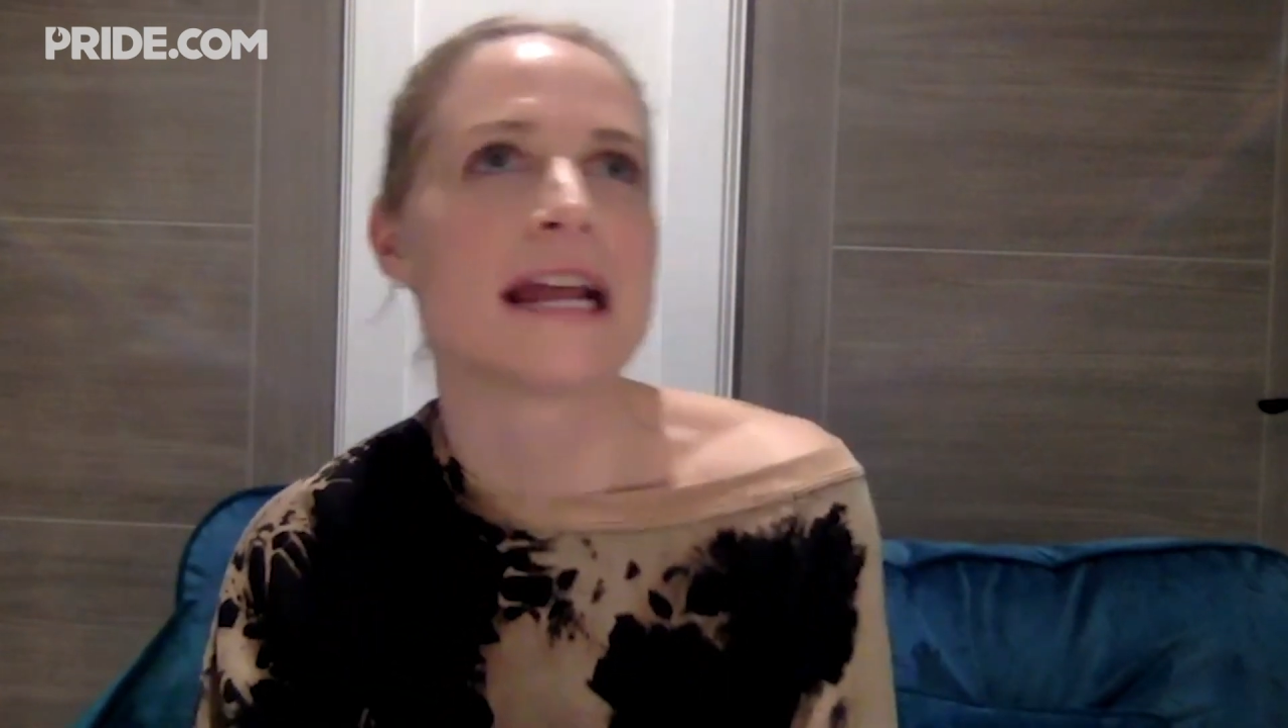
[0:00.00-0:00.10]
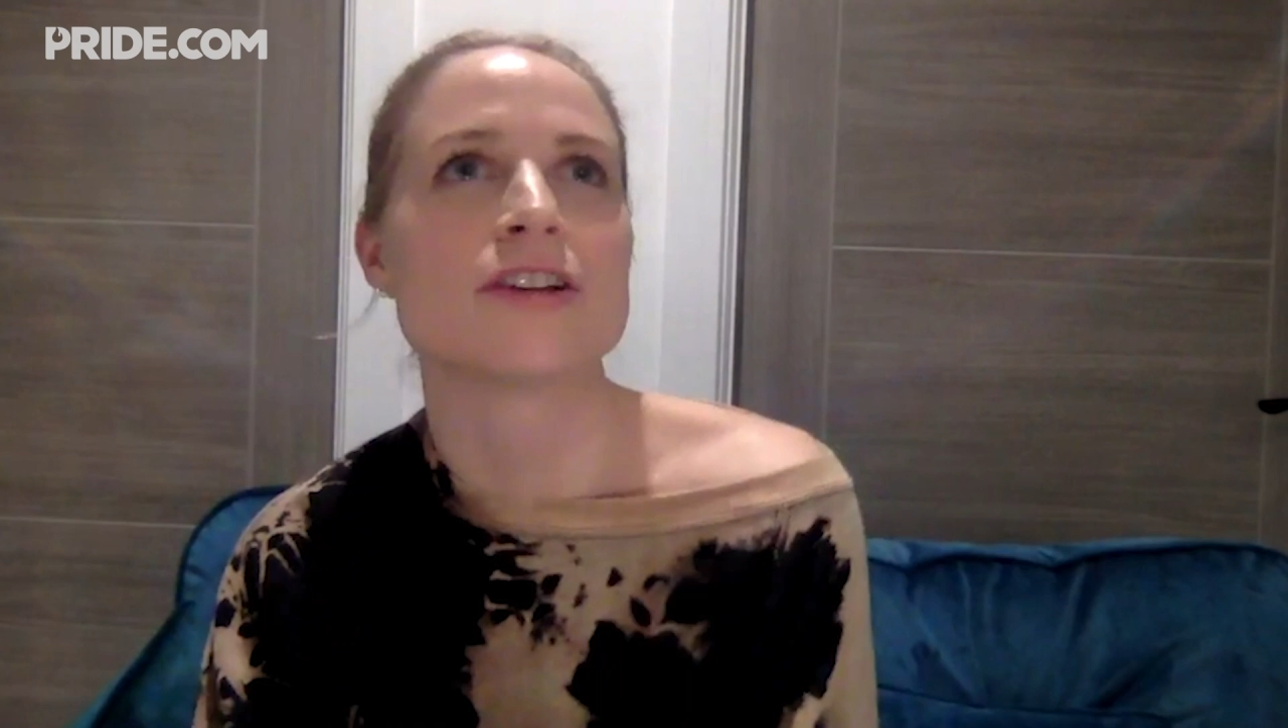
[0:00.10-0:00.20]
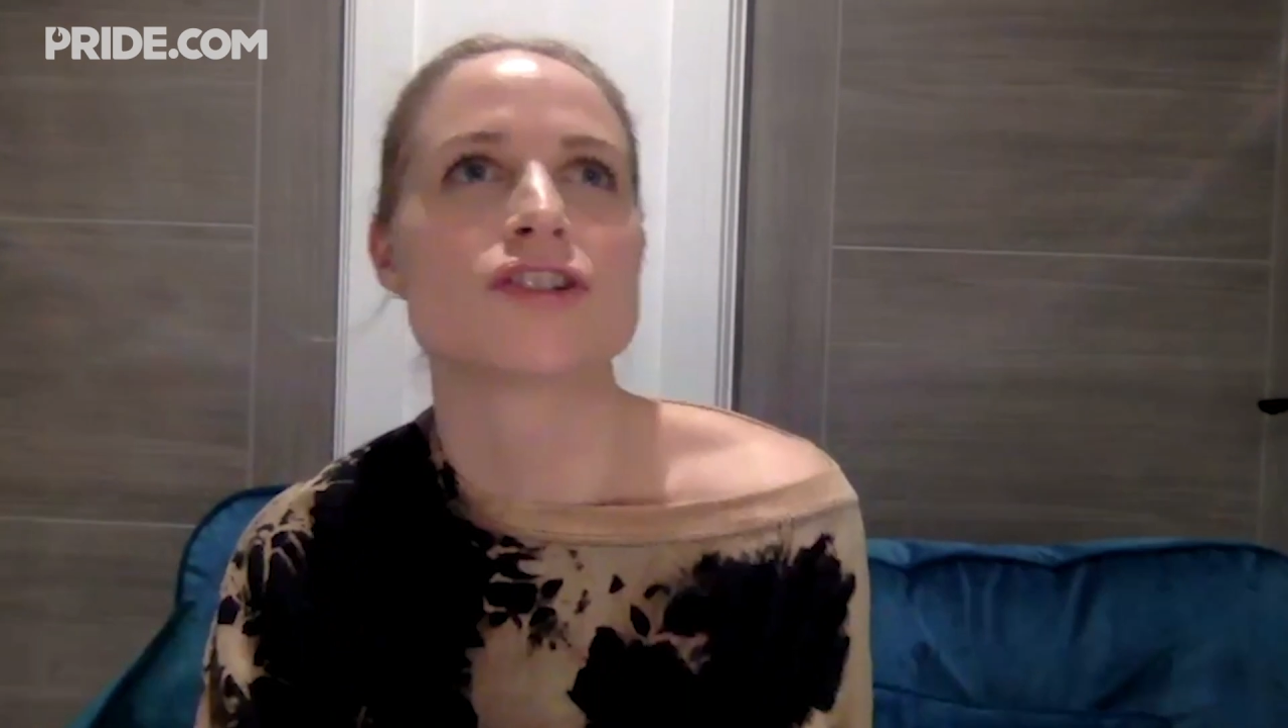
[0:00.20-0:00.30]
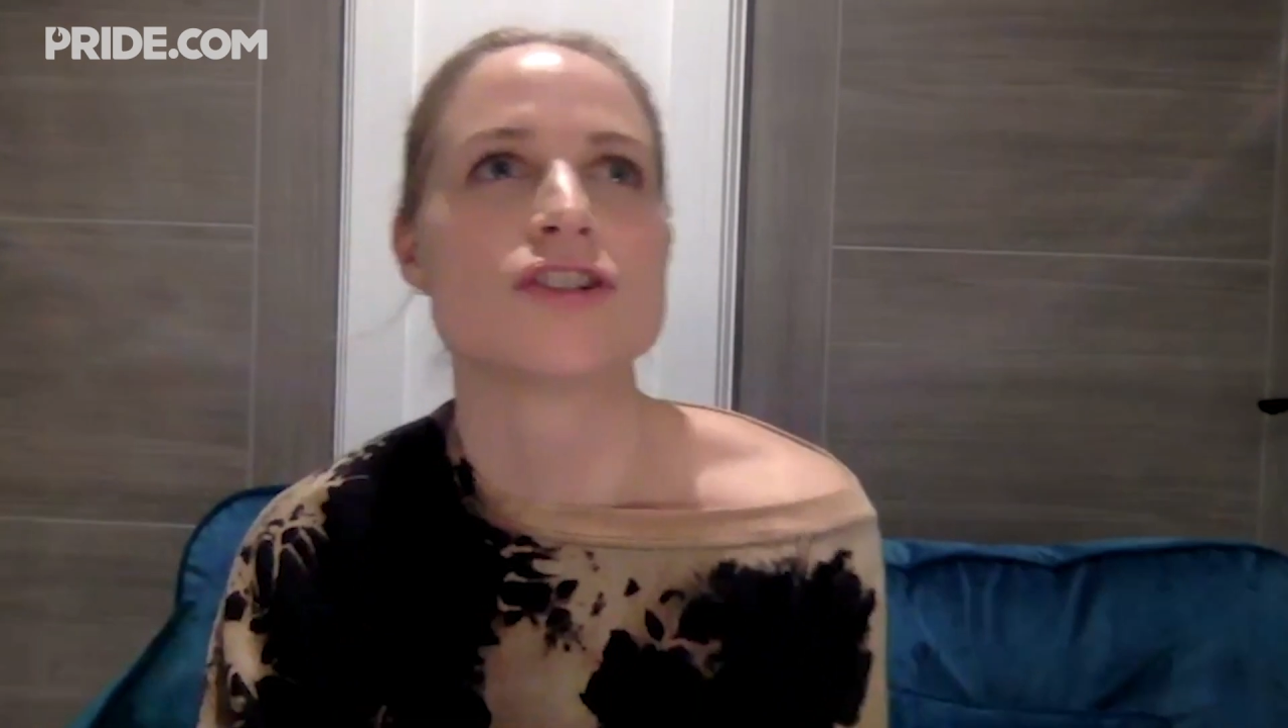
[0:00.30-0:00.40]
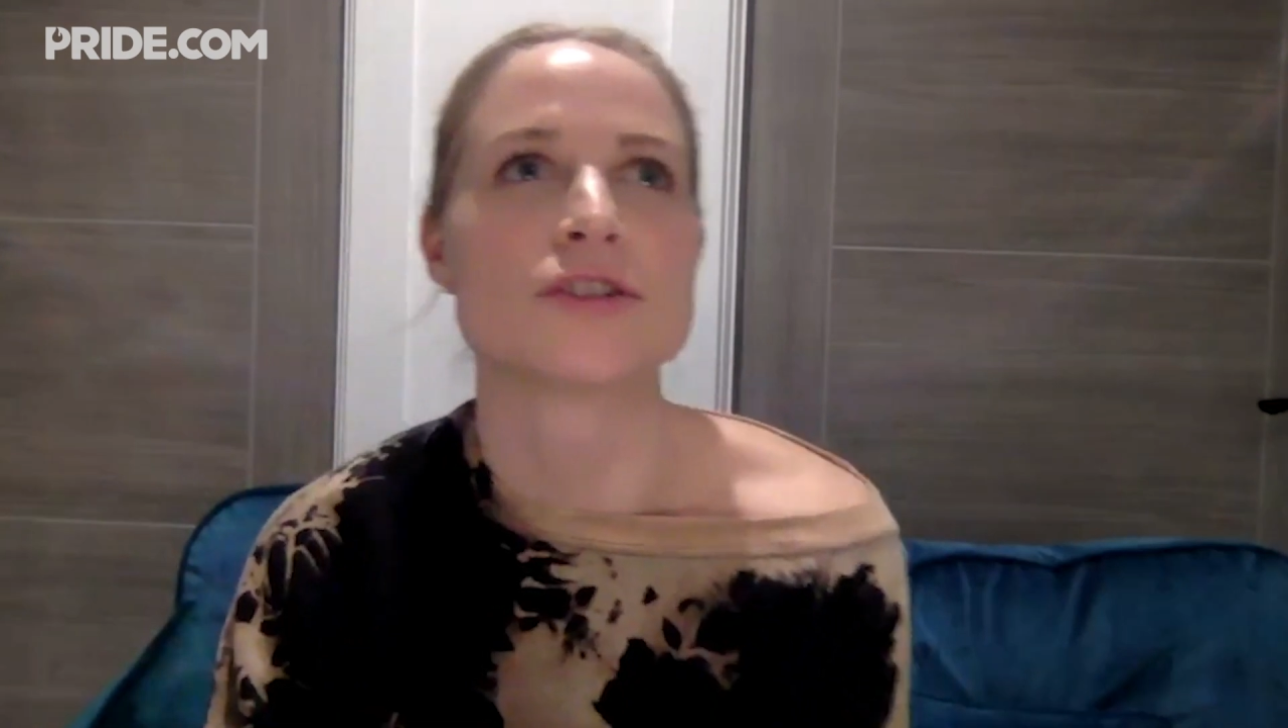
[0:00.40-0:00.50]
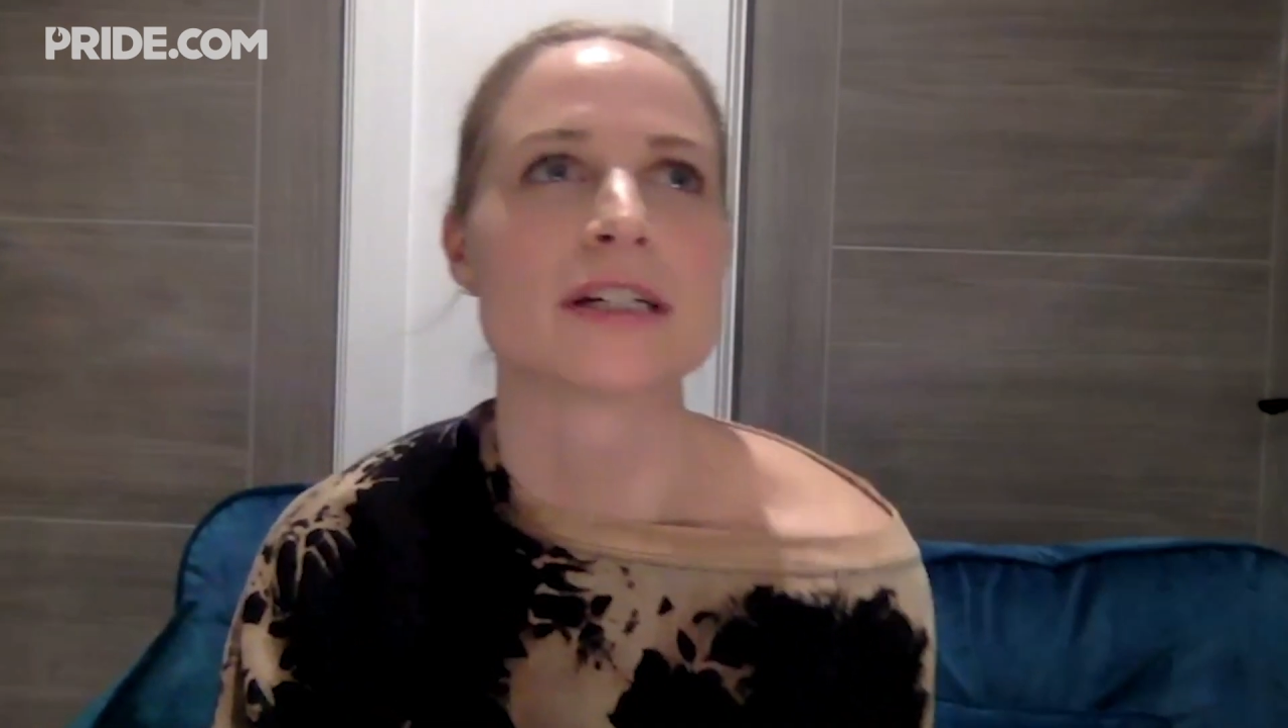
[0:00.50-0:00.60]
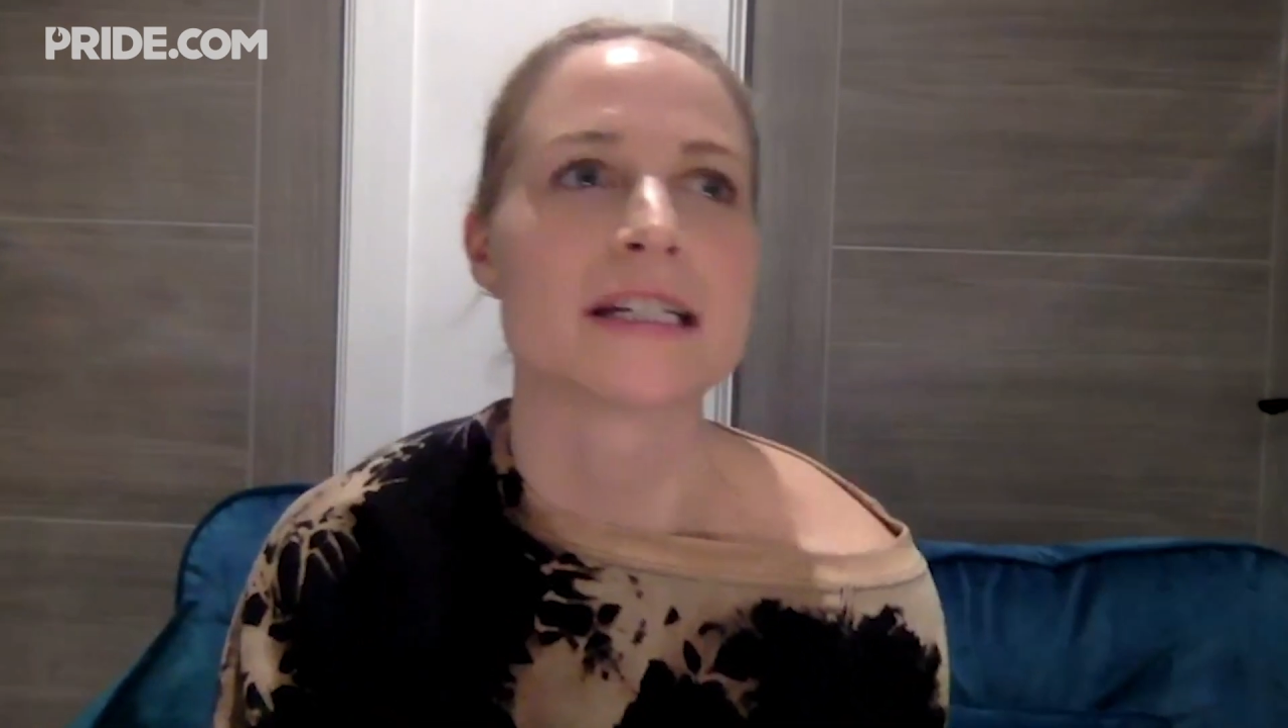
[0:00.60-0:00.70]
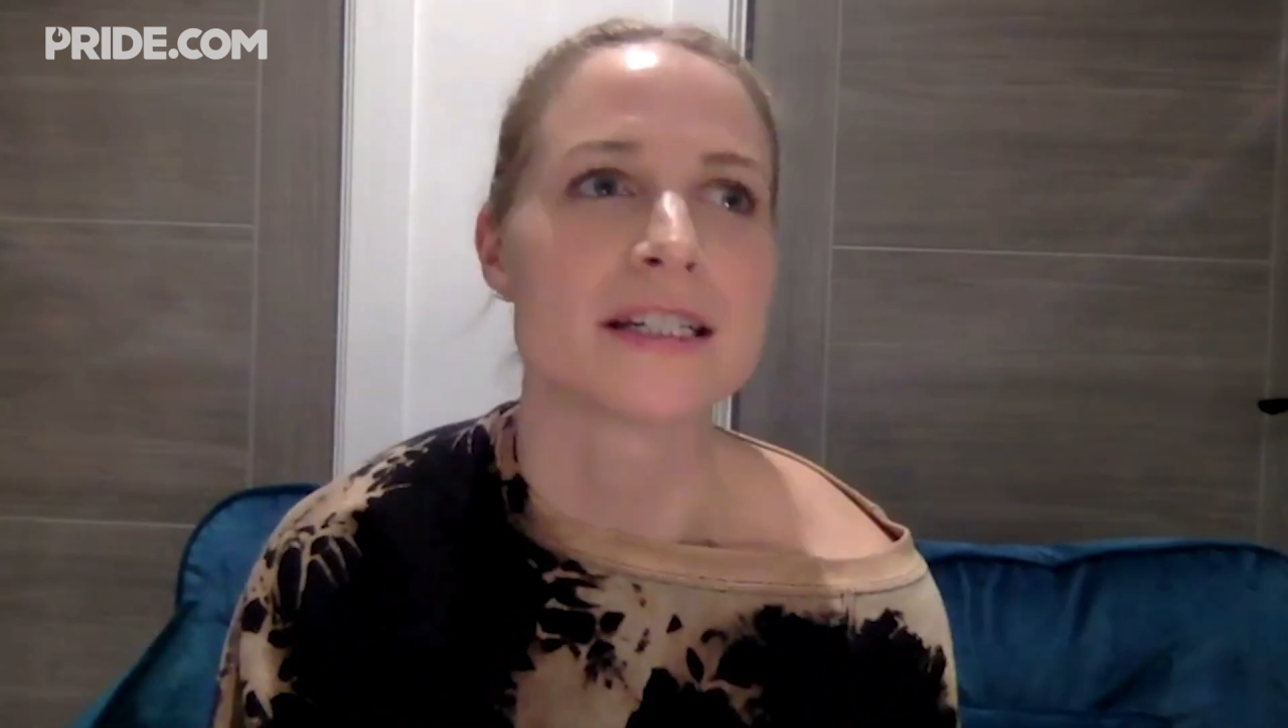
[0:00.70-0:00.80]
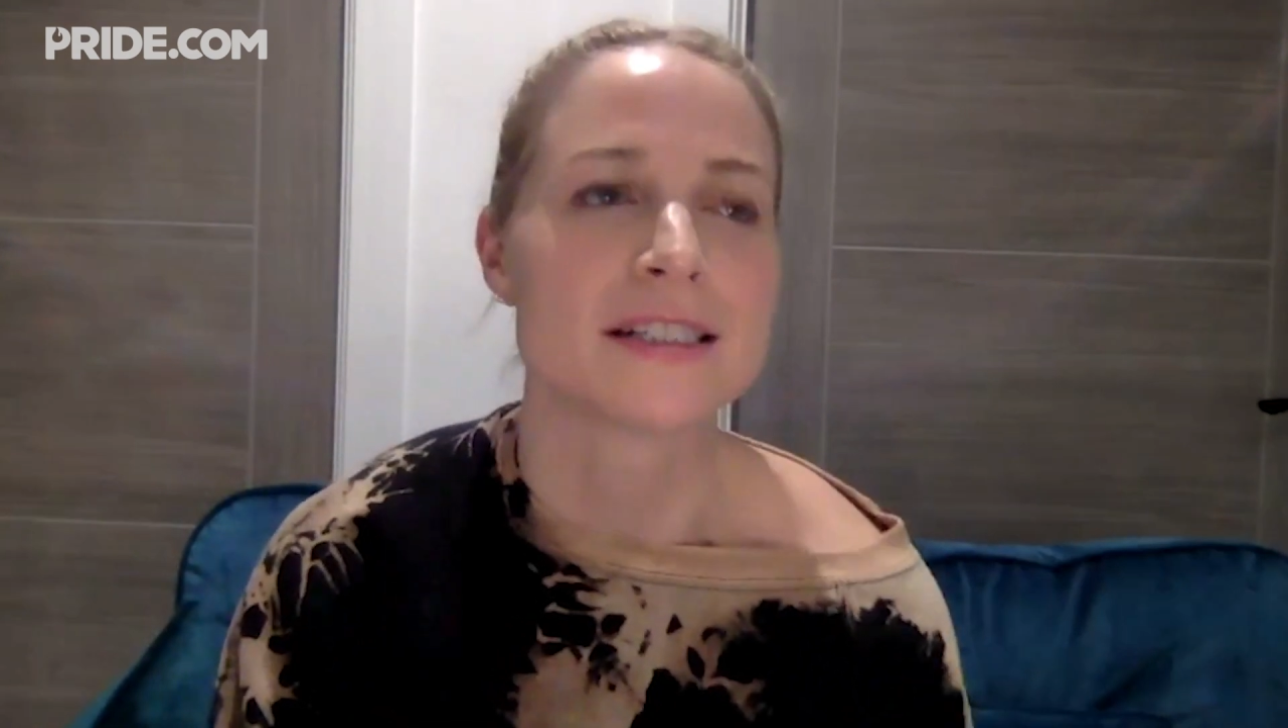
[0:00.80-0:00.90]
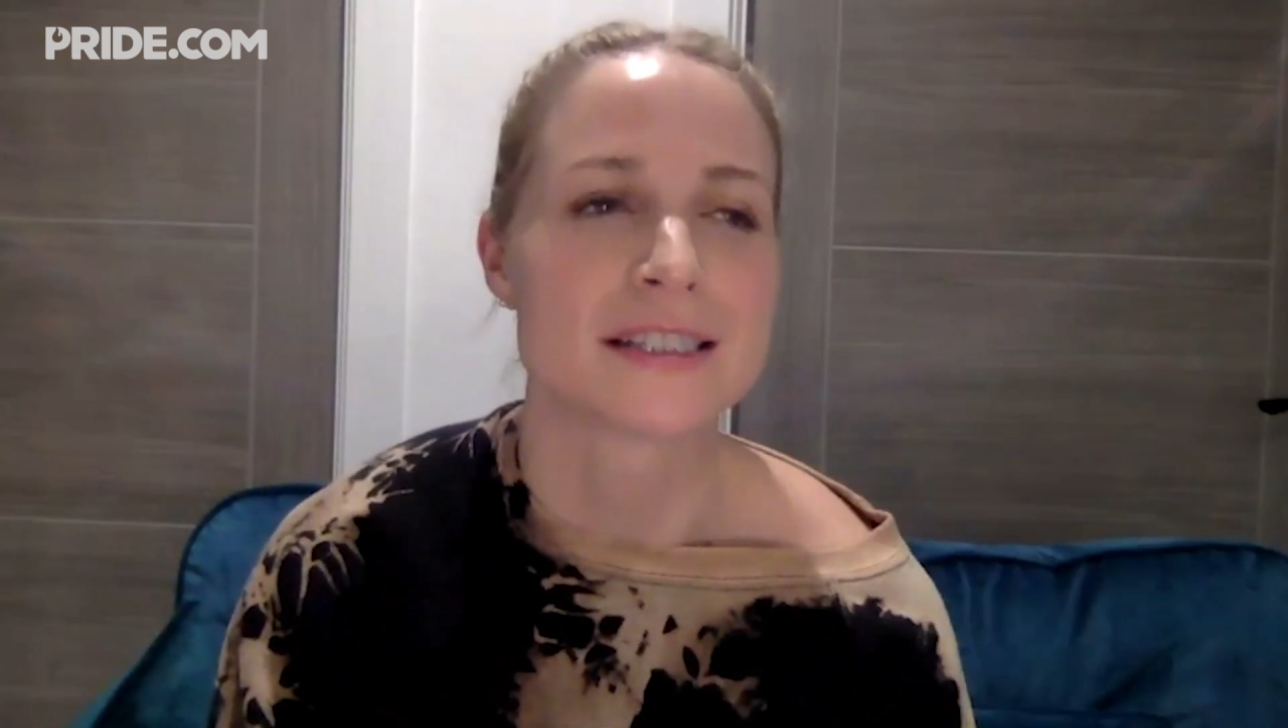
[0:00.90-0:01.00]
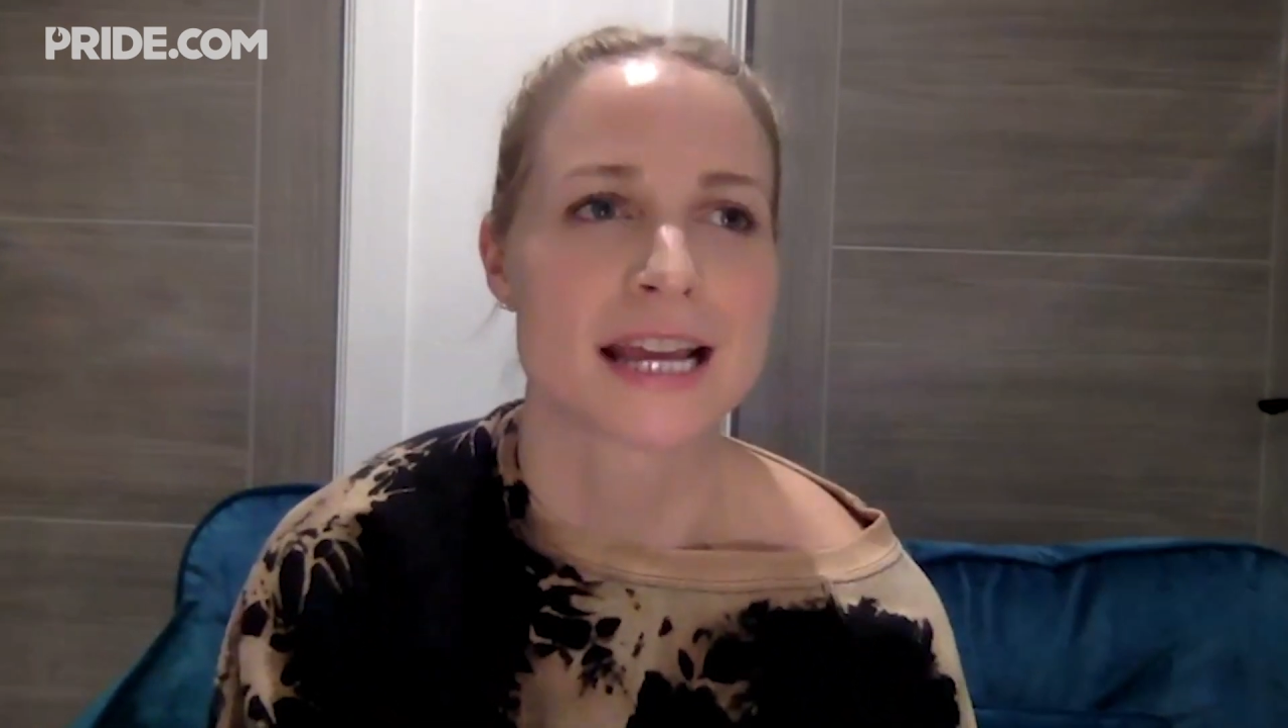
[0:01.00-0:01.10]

legendary